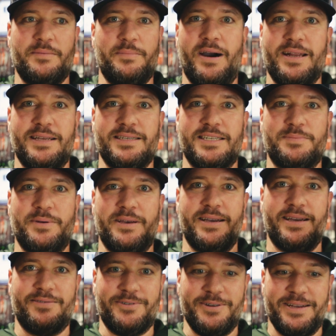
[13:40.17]
the body's this
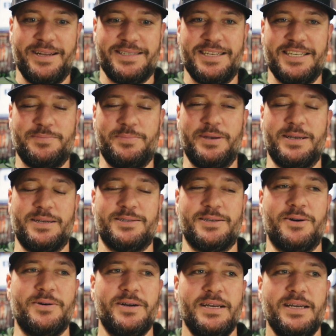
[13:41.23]
big and really it's this big.
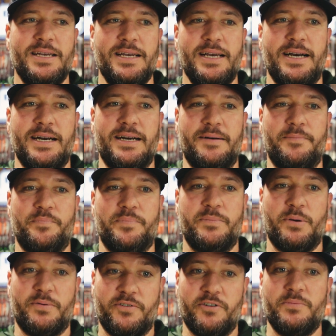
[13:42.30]
So
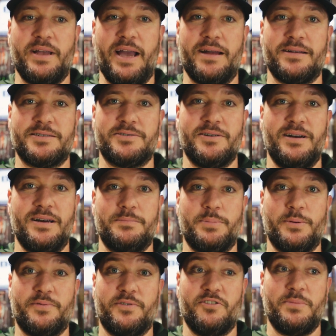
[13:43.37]
preferably out of strut,
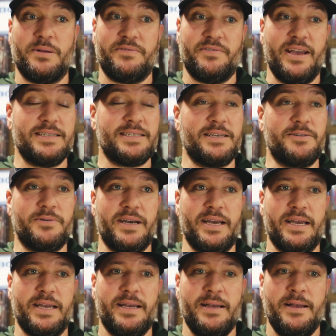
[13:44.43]
preferably facing
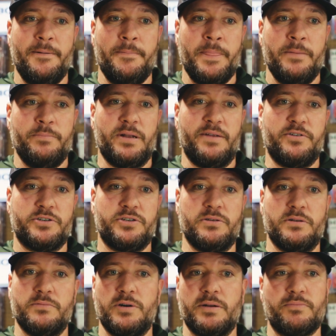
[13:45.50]
away. But if you're
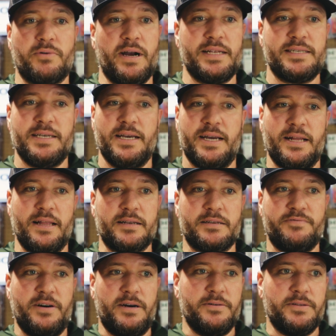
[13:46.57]
shooting the one broadside, I like
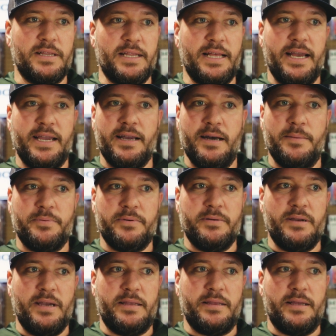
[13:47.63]
to follow the leg up
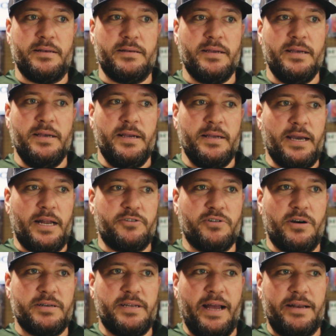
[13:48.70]
and then kind of
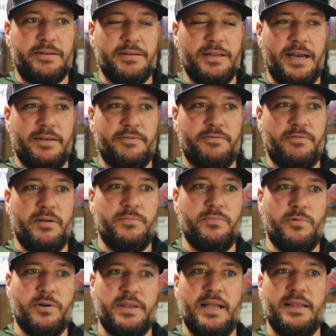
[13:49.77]
draw a diagonal line from
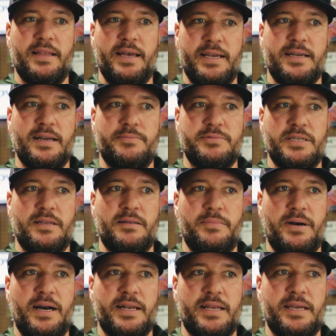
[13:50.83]
where that leg comes into the
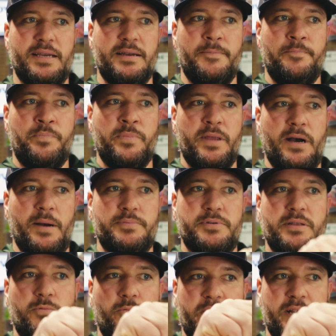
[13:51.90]
body up to
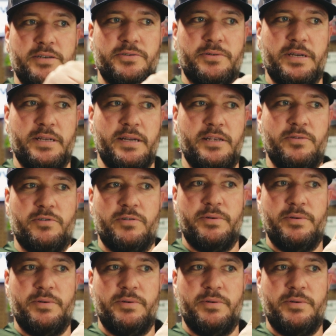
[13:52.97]
the wing joint, and you want to